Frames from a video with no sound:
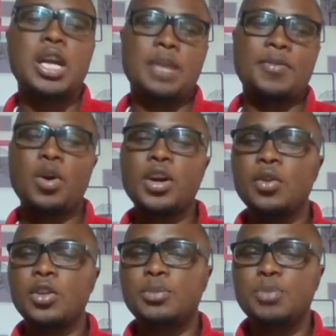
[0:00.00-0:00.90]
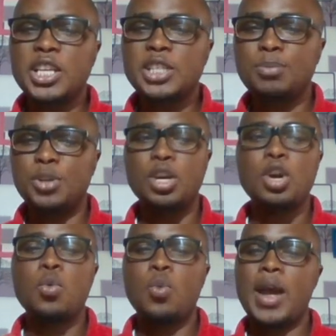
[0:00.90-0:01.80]
If we're working with PHP,
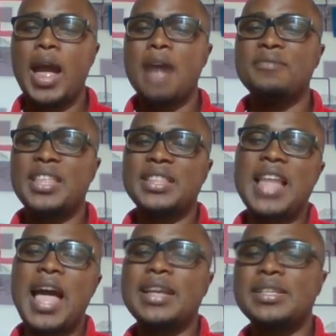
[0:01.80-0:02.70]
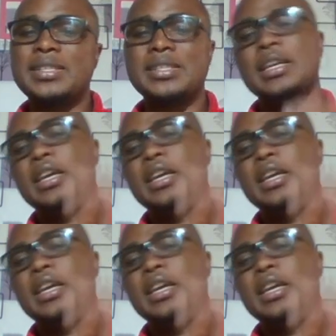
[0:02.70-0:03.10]
we have the tags